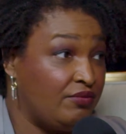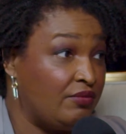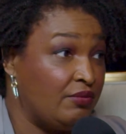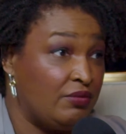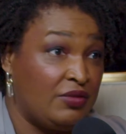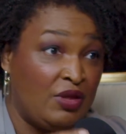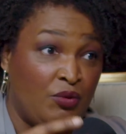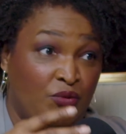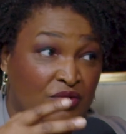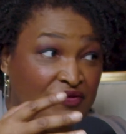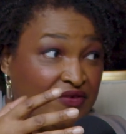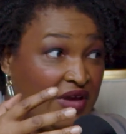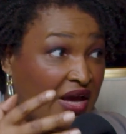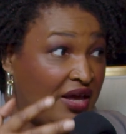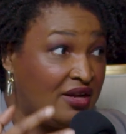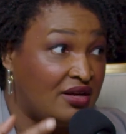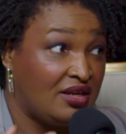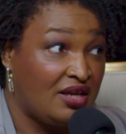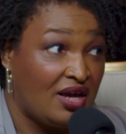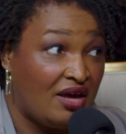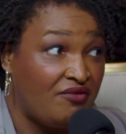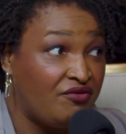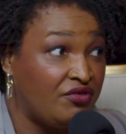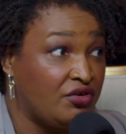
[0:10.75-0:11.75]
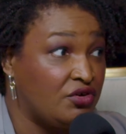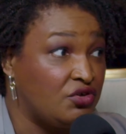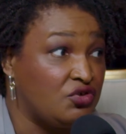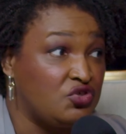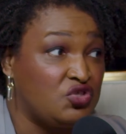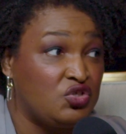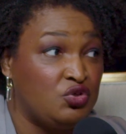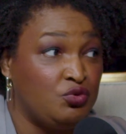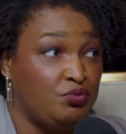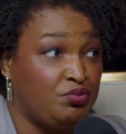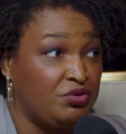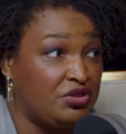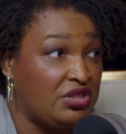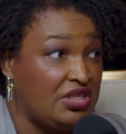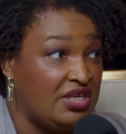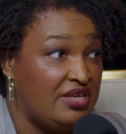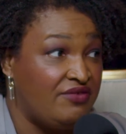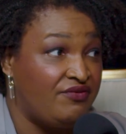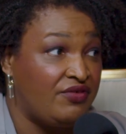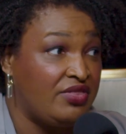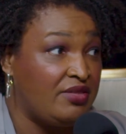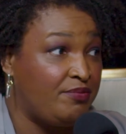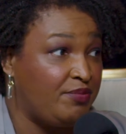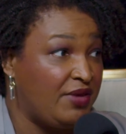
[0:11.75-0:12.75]
that we've got governors who
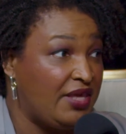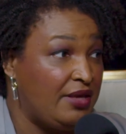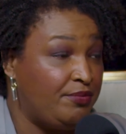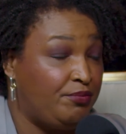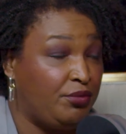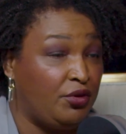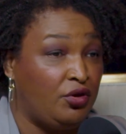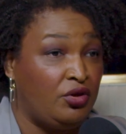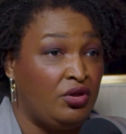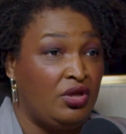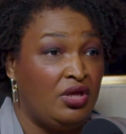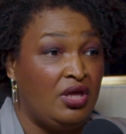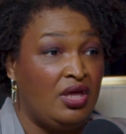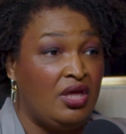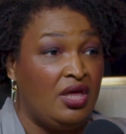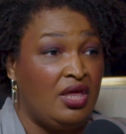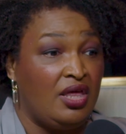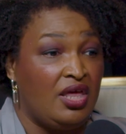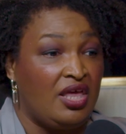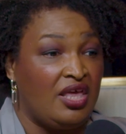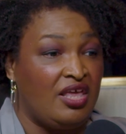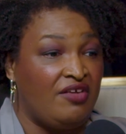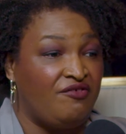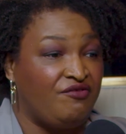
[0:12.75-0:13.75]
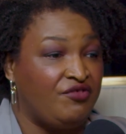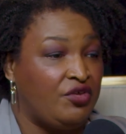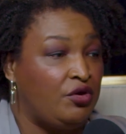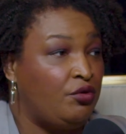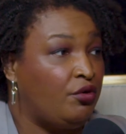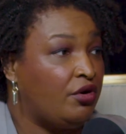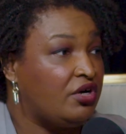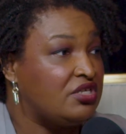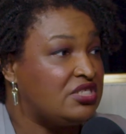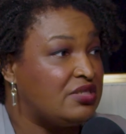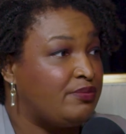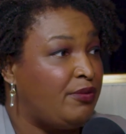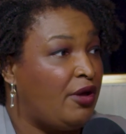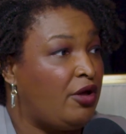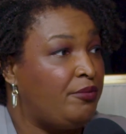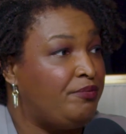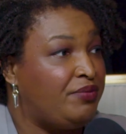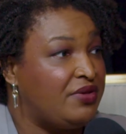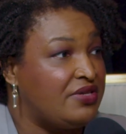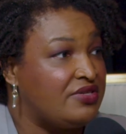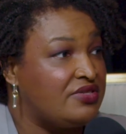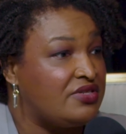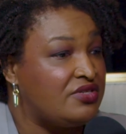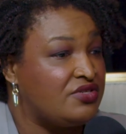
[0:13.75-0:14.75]
believe in the people. If you are a small
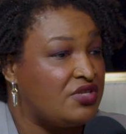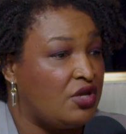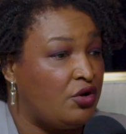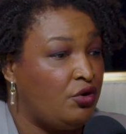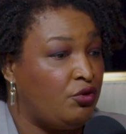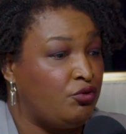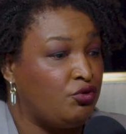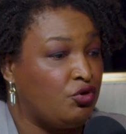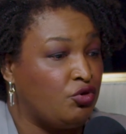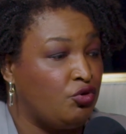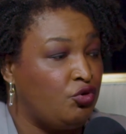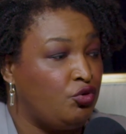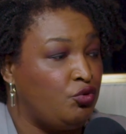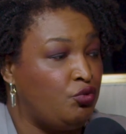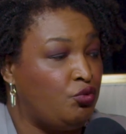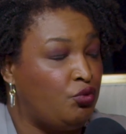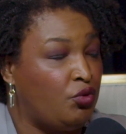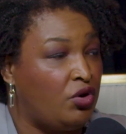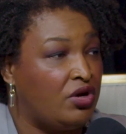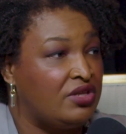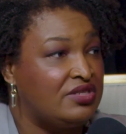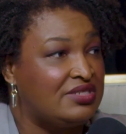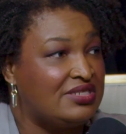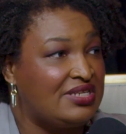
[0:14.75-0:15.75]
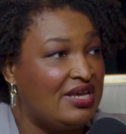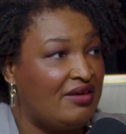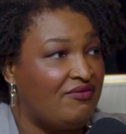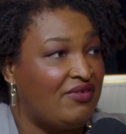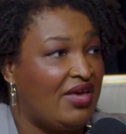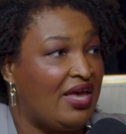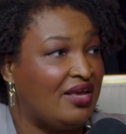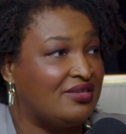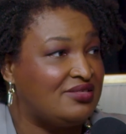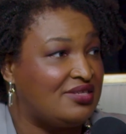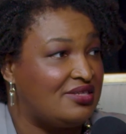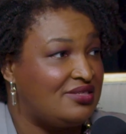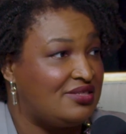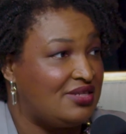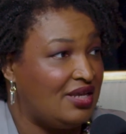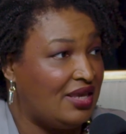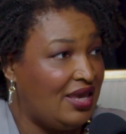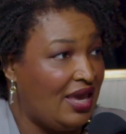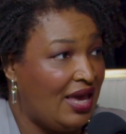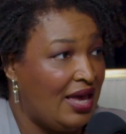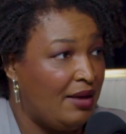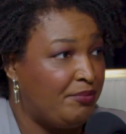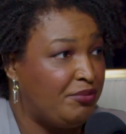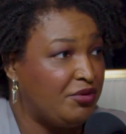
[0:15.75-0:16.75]
business owner who wants to have access to
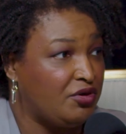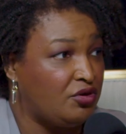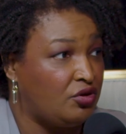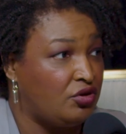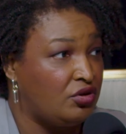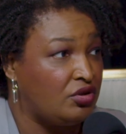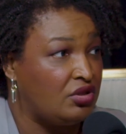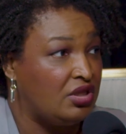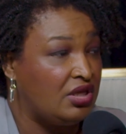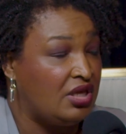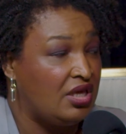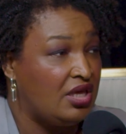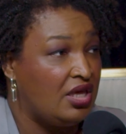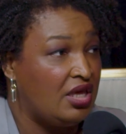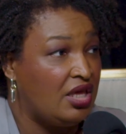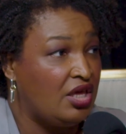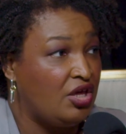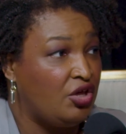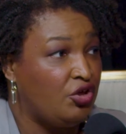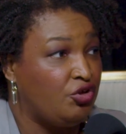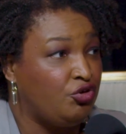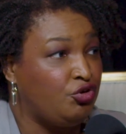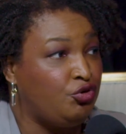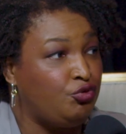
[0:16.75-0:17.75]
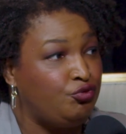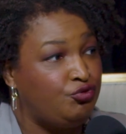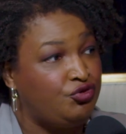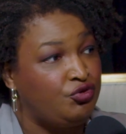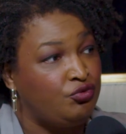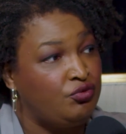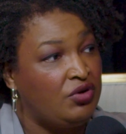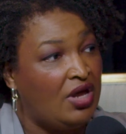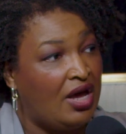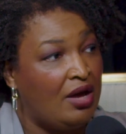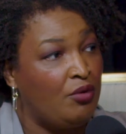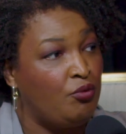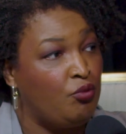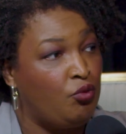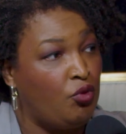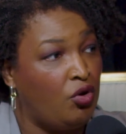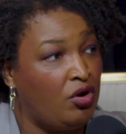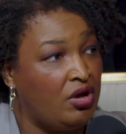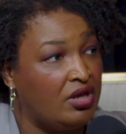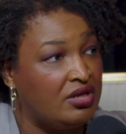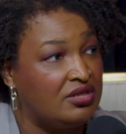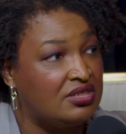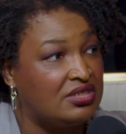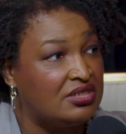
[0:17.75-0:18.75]
capital, you do not
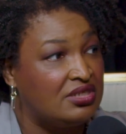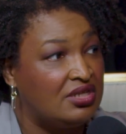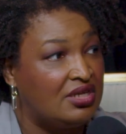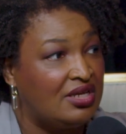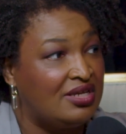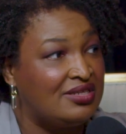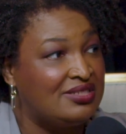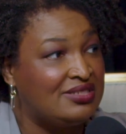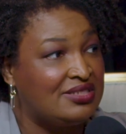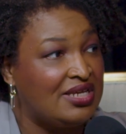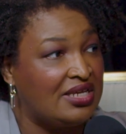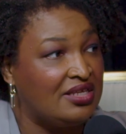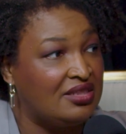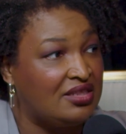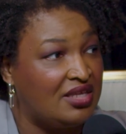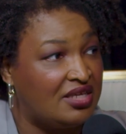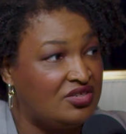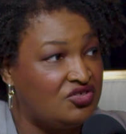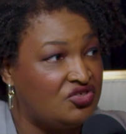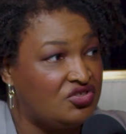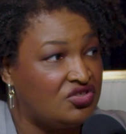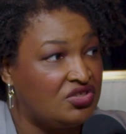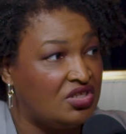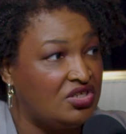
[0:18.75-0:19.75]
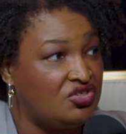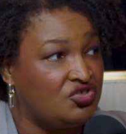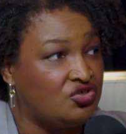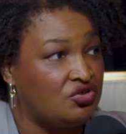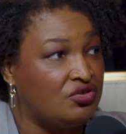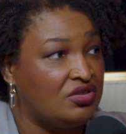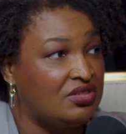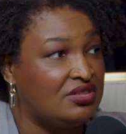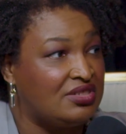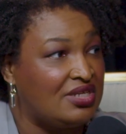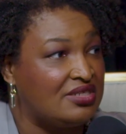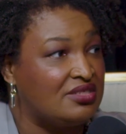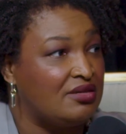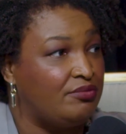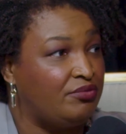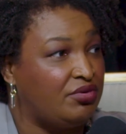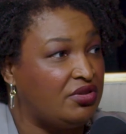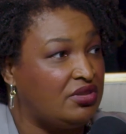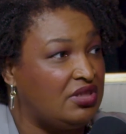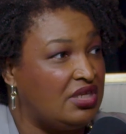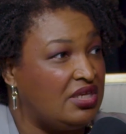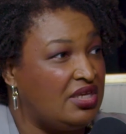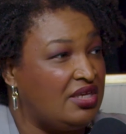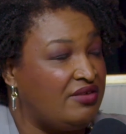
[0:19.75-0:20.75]
want a state legislature that doesn't
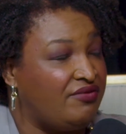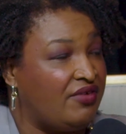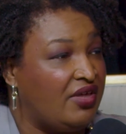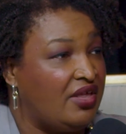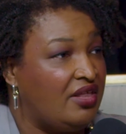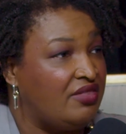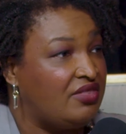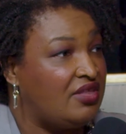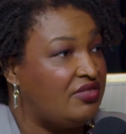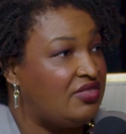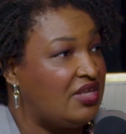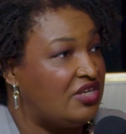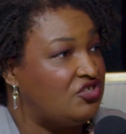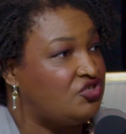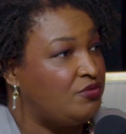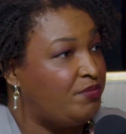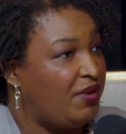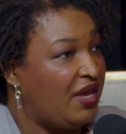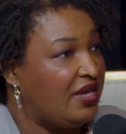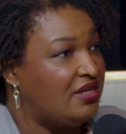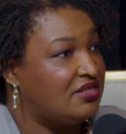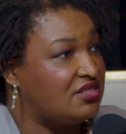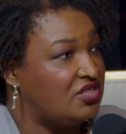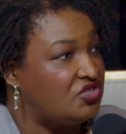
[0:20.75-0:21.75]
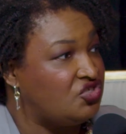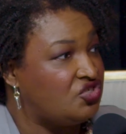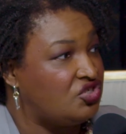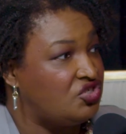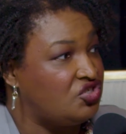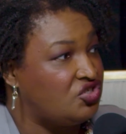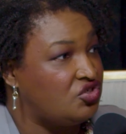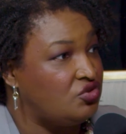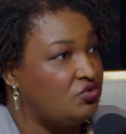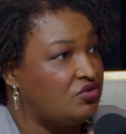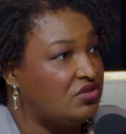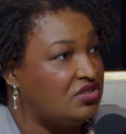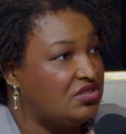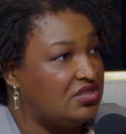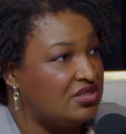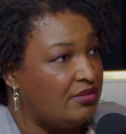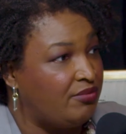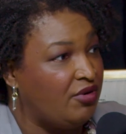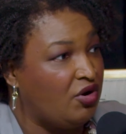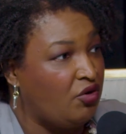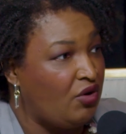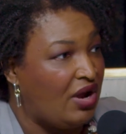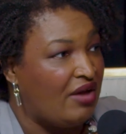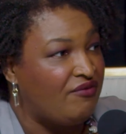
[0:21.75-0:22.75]
believe that they should pay attention to the
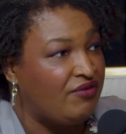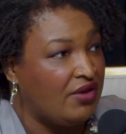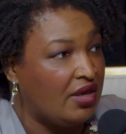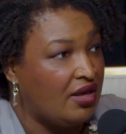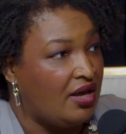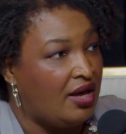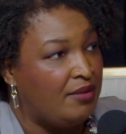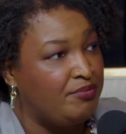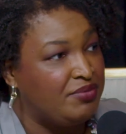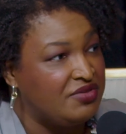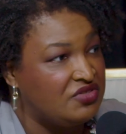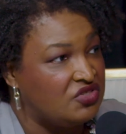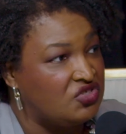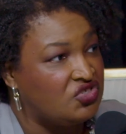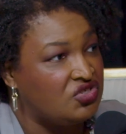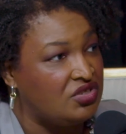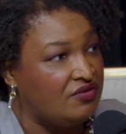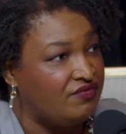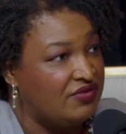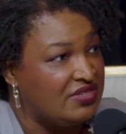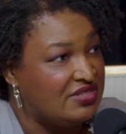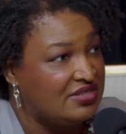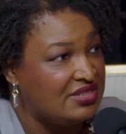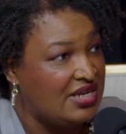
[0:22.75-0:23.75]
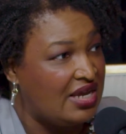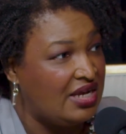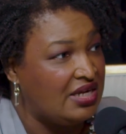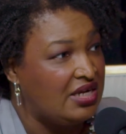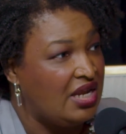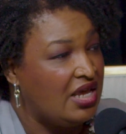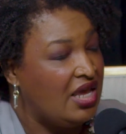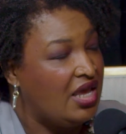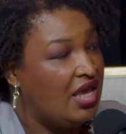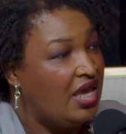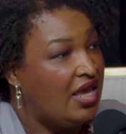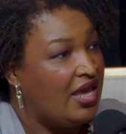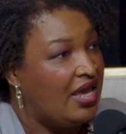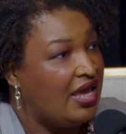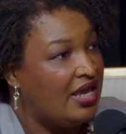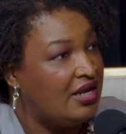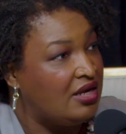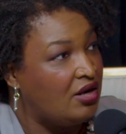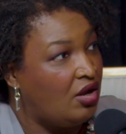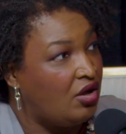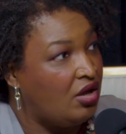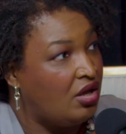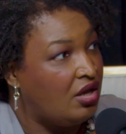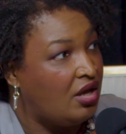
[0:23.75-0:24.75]
demographic composition of the state.
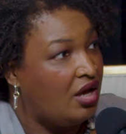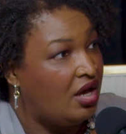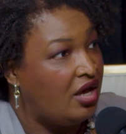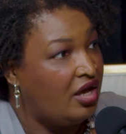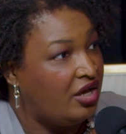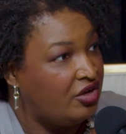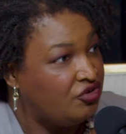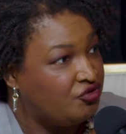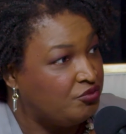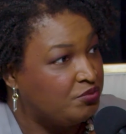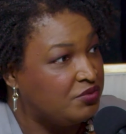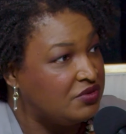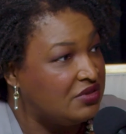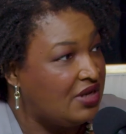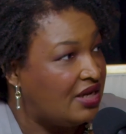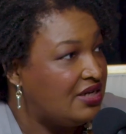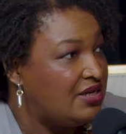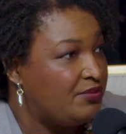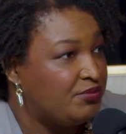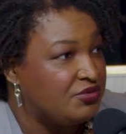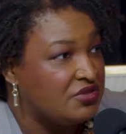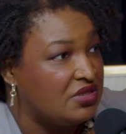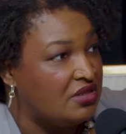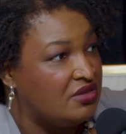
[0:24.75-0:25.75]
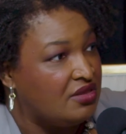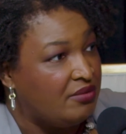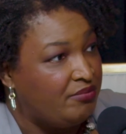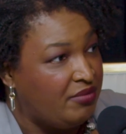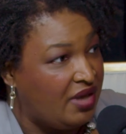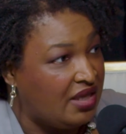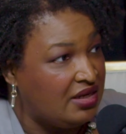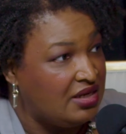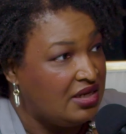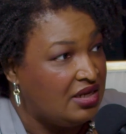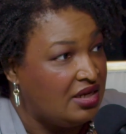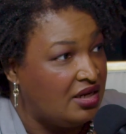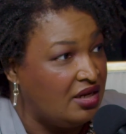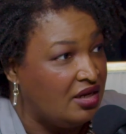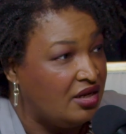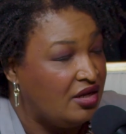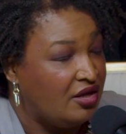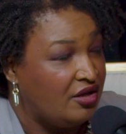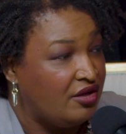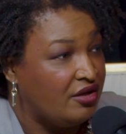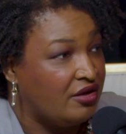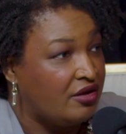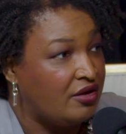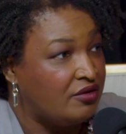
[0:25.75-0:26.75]
And 190% of the money
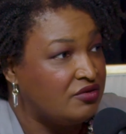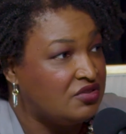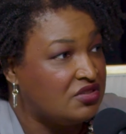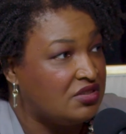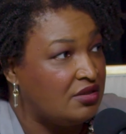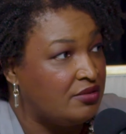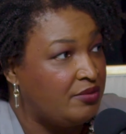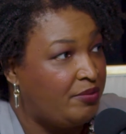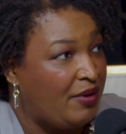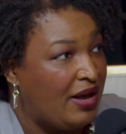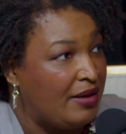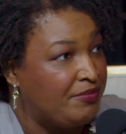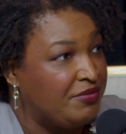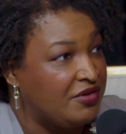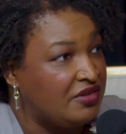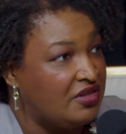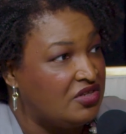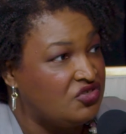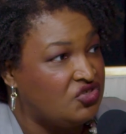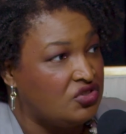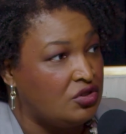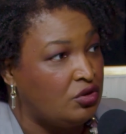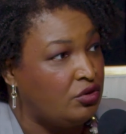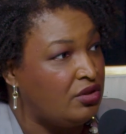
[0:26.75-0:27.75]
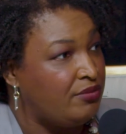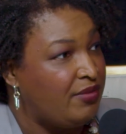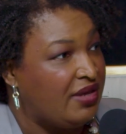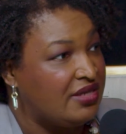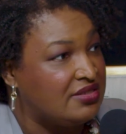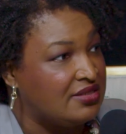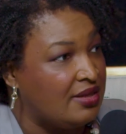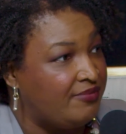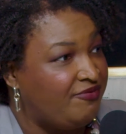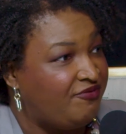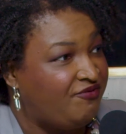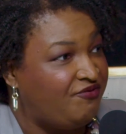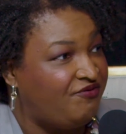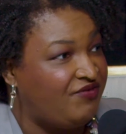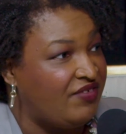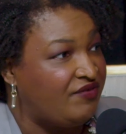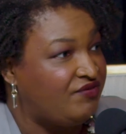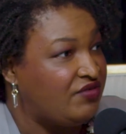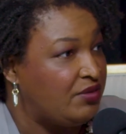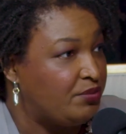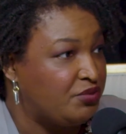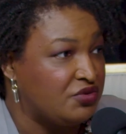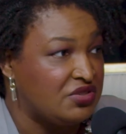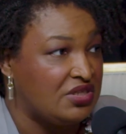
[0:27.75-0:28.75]
goes to the population that only makes up
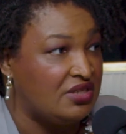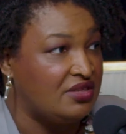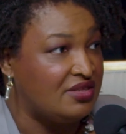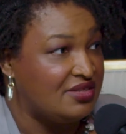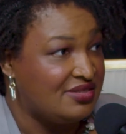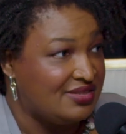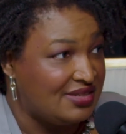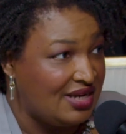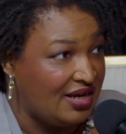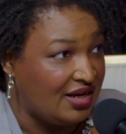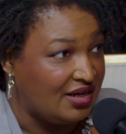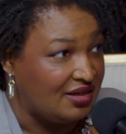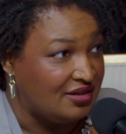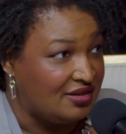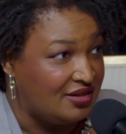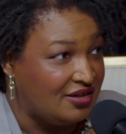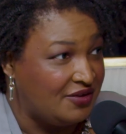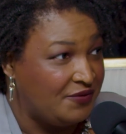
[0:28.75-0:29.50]
50% of the state.